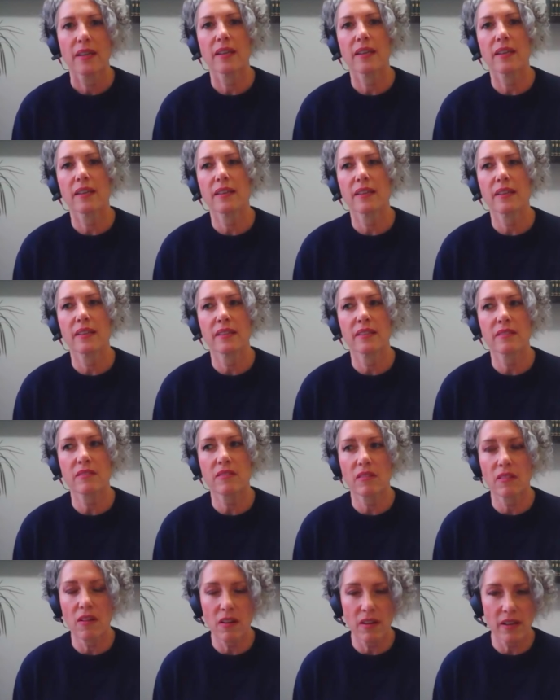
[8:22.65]
It
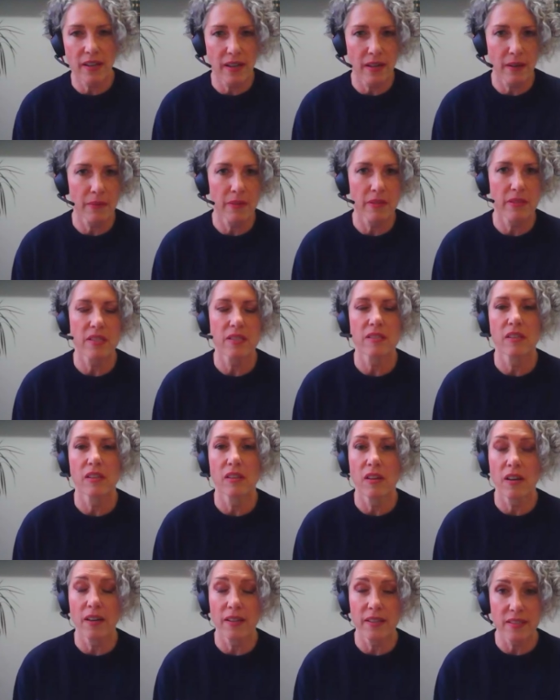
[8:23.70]
is long hours. It's a
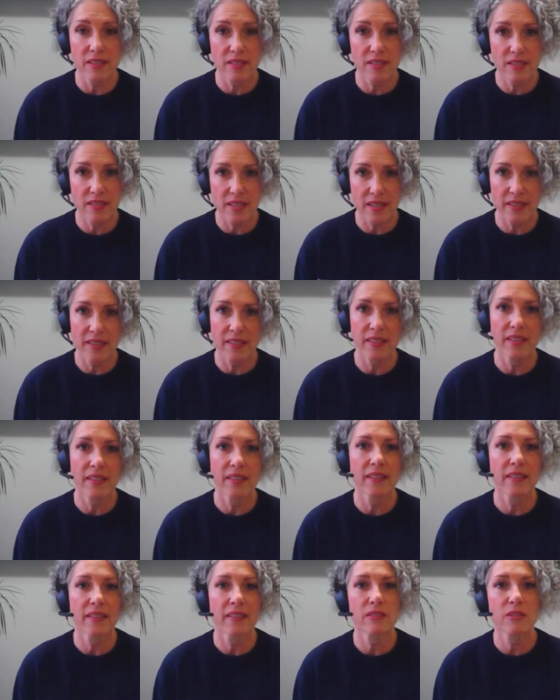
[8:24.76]
lot of
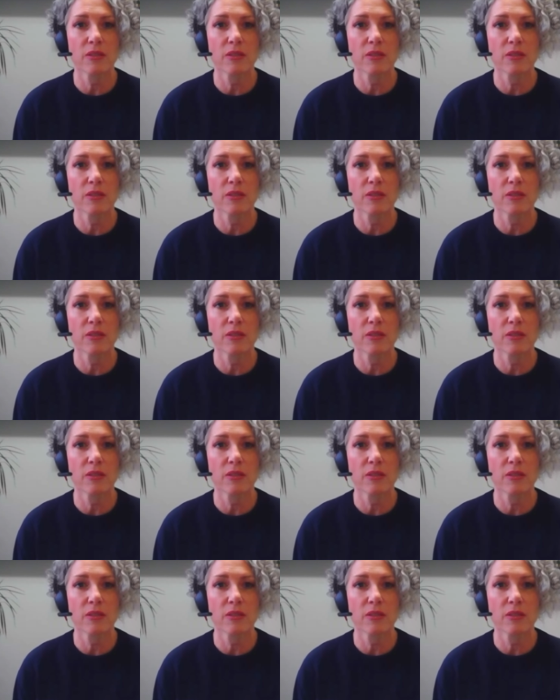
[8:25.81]
studying.